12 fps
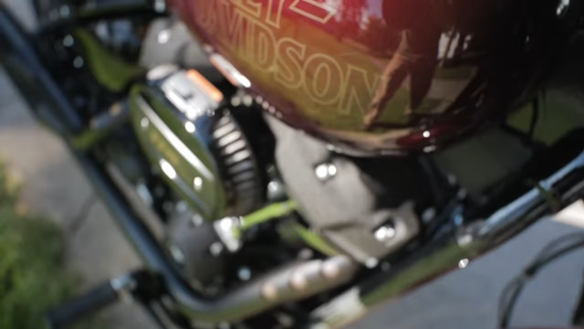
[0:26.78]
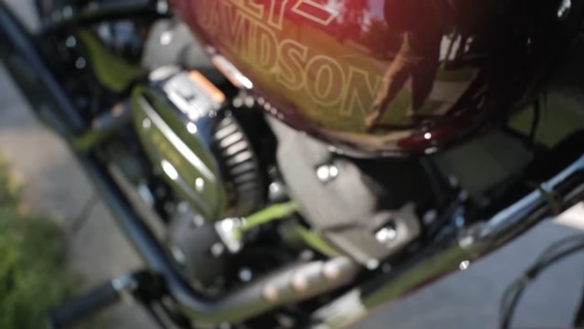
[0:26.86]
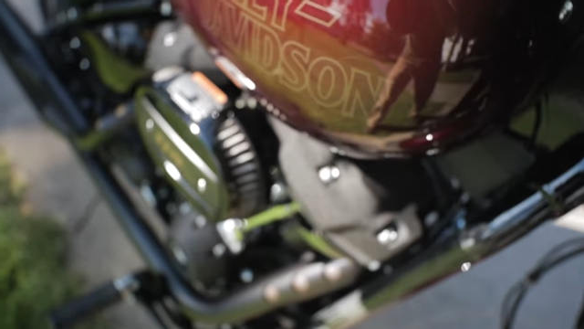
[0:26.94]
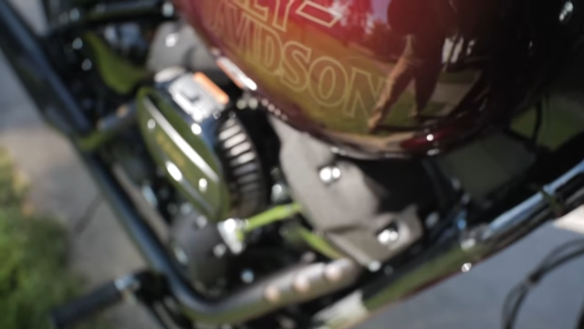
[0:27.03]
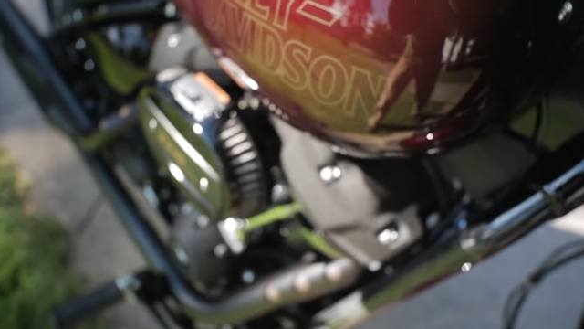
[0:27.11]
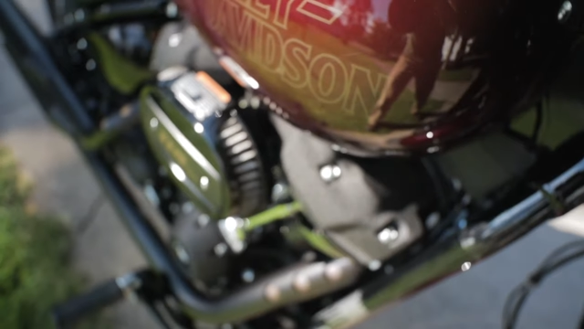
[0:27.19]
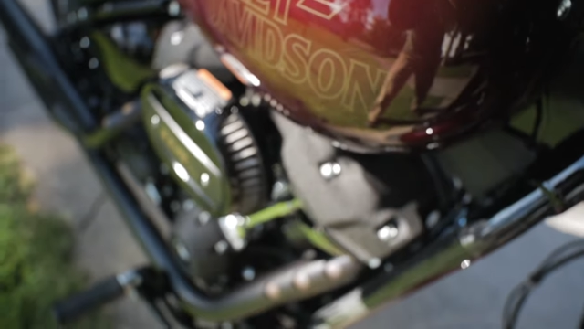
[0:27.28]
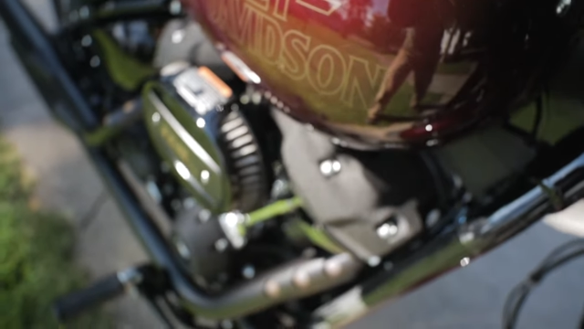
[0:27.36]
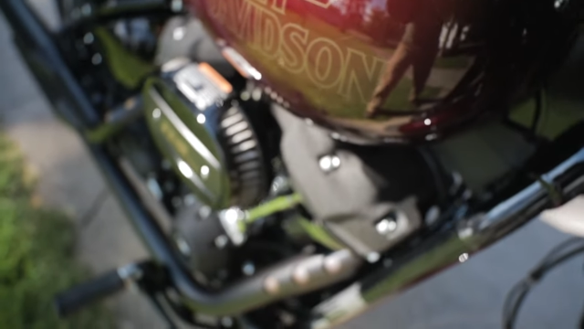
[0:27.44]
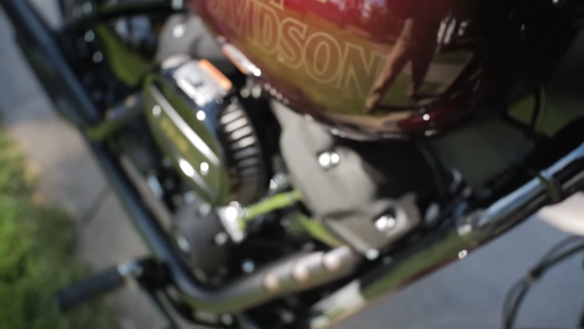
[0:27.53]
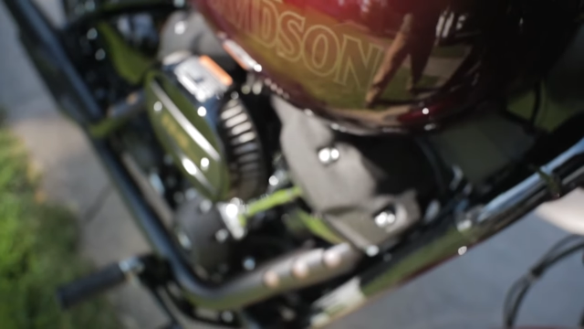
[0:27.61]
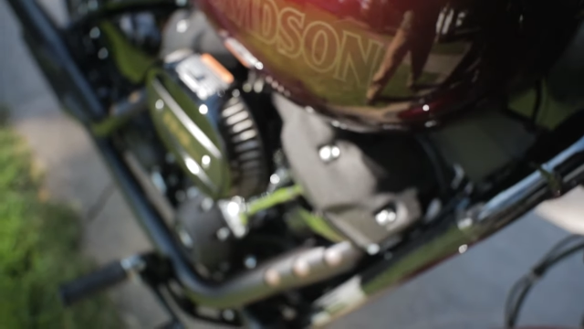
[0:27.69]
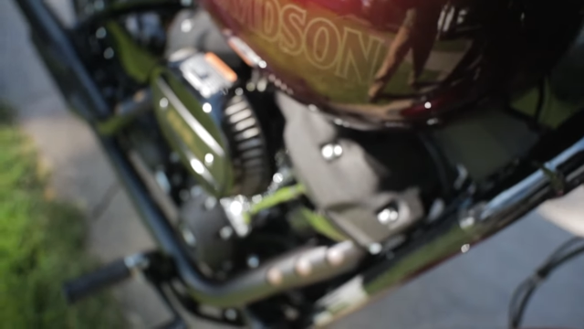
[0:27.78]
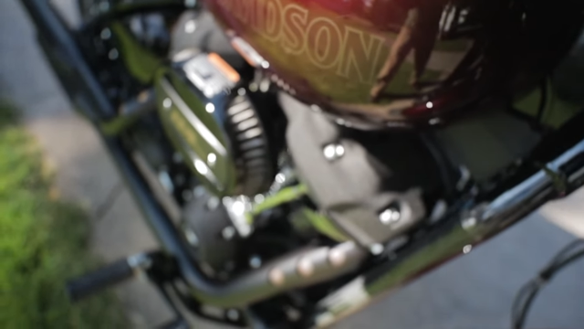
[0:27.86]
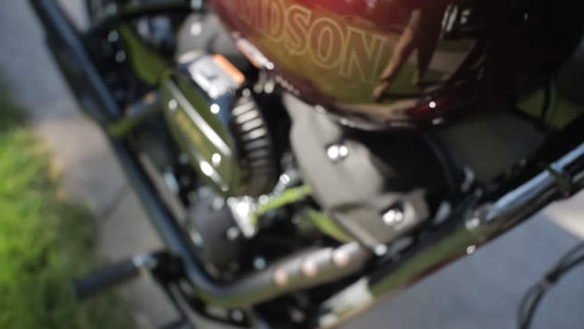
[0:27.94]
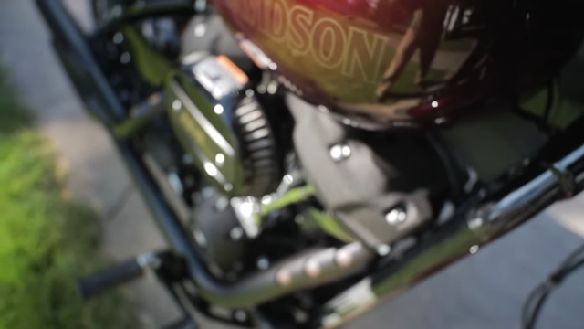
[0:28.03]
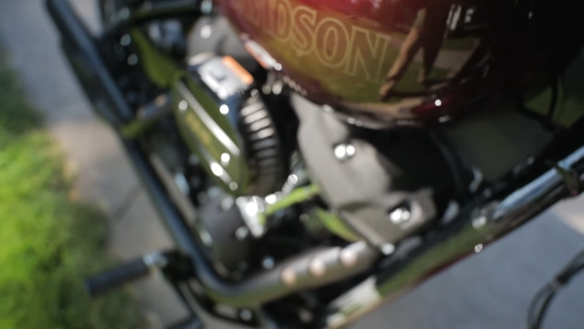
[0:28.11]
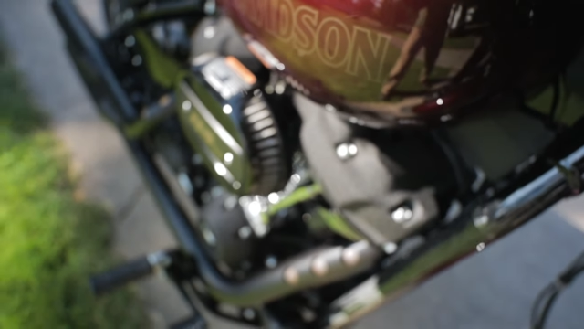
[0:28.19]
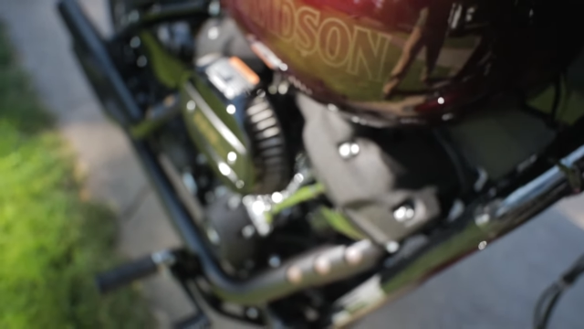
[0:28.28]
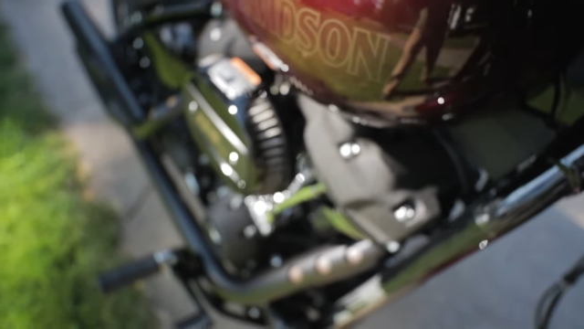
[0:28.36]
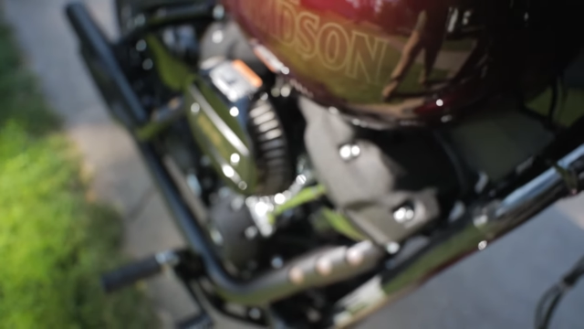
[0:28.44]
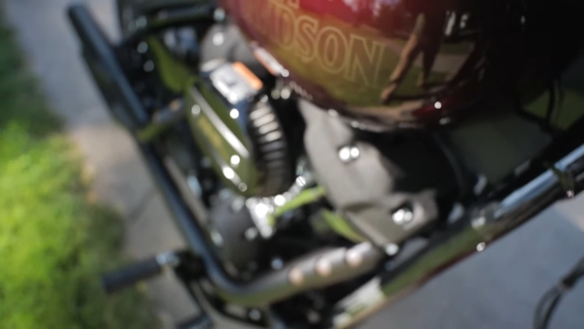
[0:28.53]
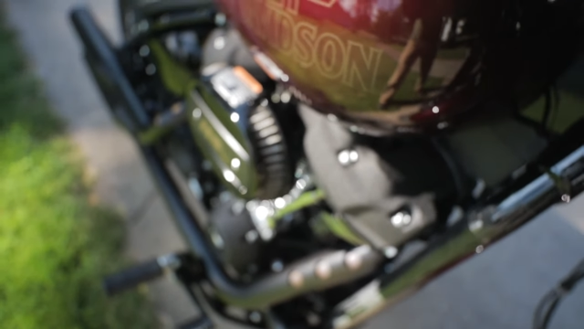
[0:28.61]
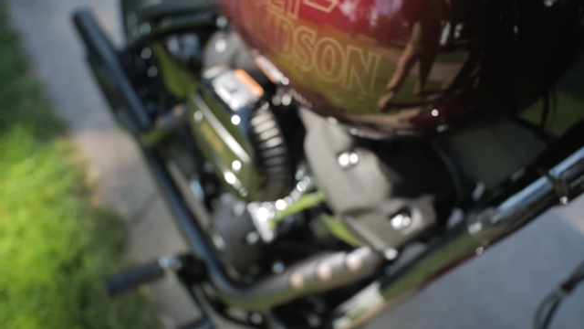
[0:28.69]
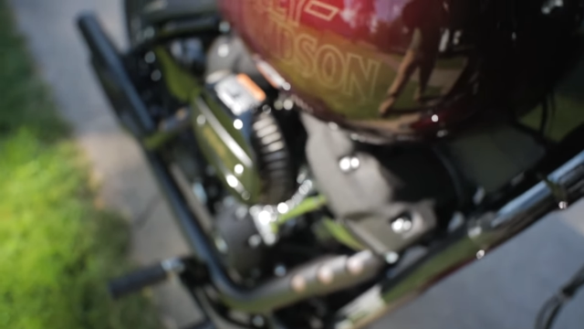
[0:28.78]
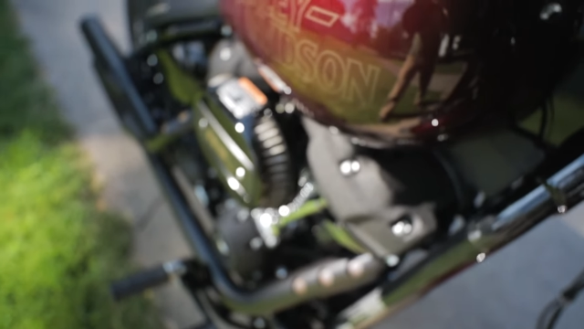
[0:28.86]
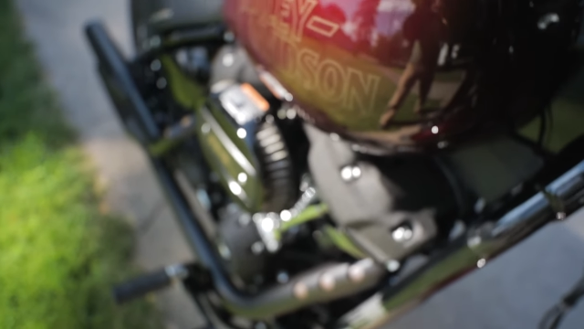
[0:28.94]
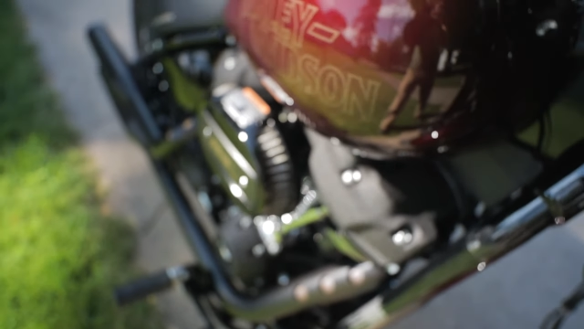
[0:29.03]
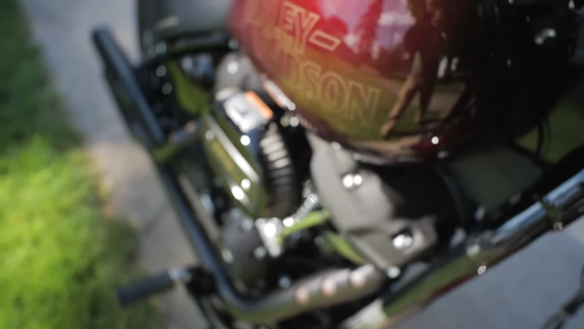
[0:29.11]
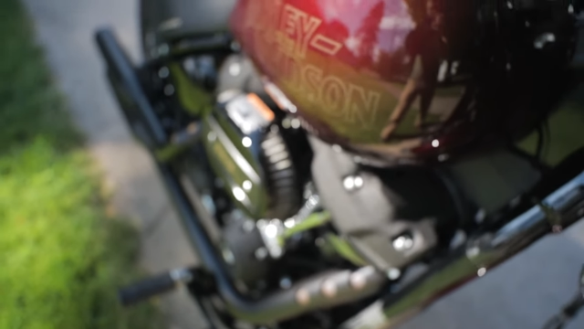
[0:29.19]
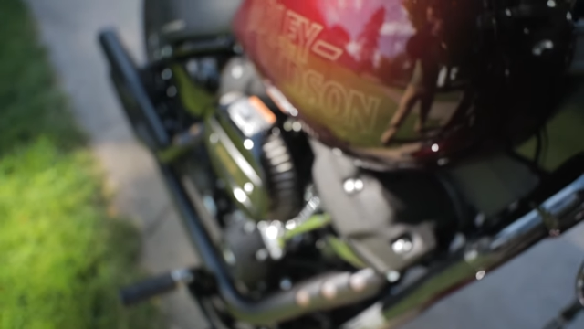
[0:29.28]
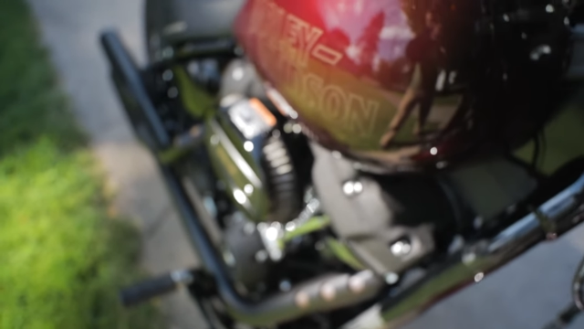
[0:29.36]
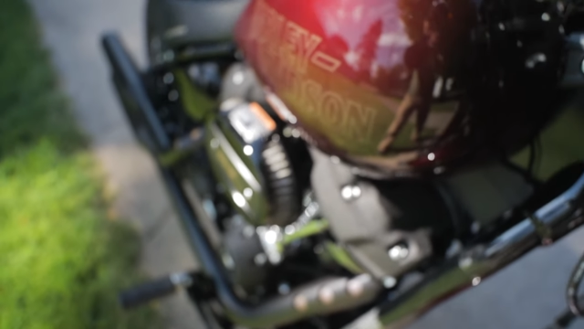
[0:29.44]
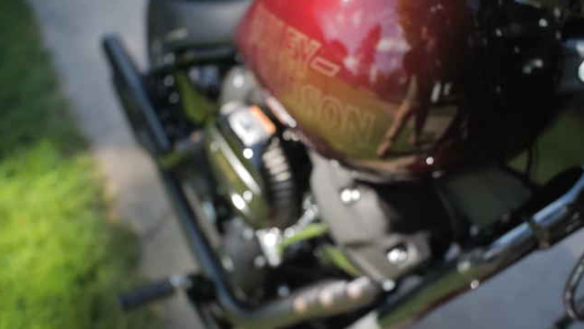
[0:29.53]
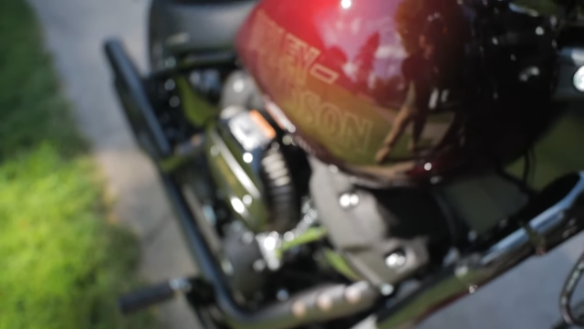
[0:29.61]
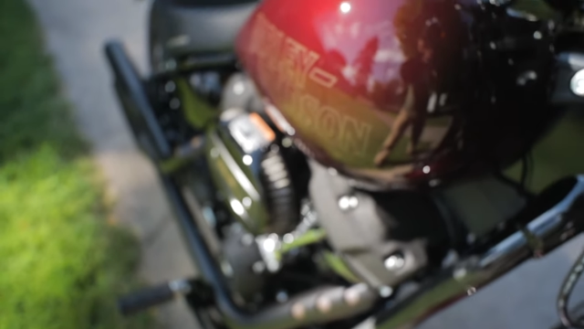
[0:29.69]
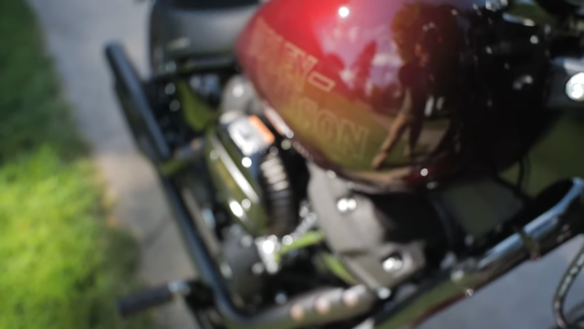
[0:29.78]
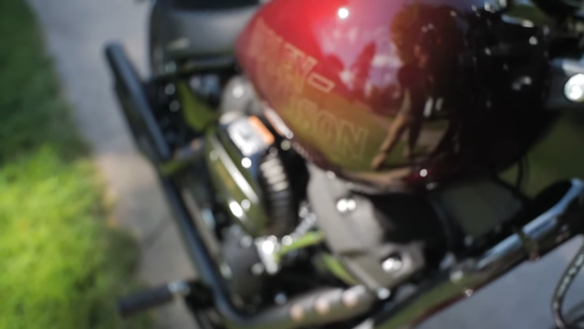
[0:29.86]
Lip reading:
No face is visible, so there are no lips to read.